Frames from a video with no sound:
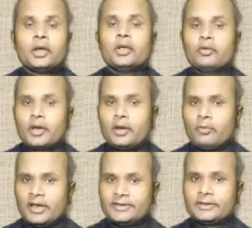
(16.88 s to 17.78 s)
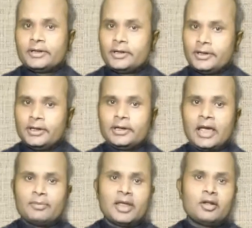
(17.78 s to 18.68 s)
You can watch the detailed
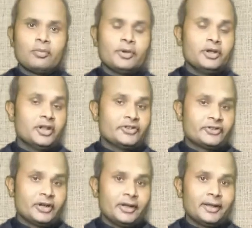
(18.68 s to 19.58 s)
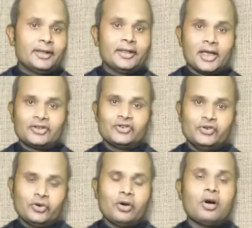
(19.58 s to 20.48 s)
timeline of Indian history in that
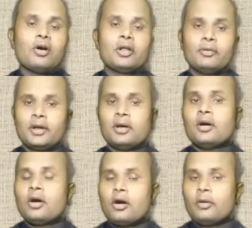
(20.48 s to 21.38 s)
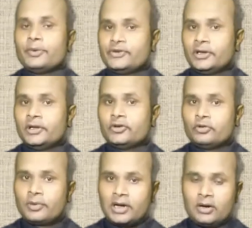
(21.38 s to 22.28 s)
video on our official
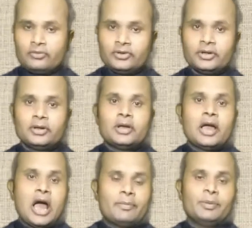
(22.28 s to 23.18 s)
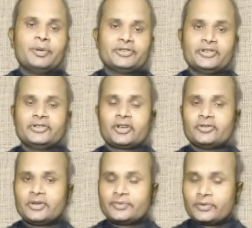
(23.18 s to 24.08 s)
YouTube account, Happy Persons the
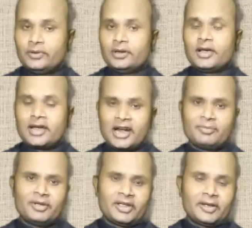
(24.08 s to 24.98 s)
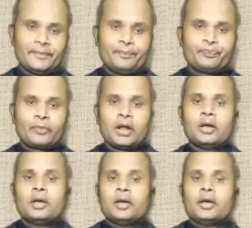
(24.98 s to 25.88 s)
Concept School Academic.
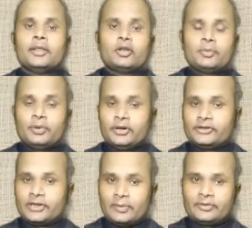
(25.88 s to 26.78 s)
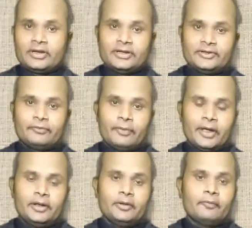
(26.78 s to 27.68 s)
Now the first chapter is
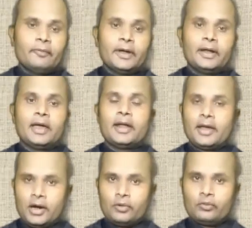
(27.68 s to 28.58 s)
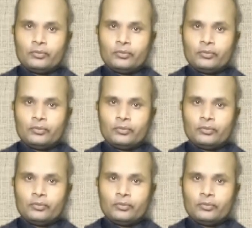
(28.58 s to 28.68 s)
when, where and how.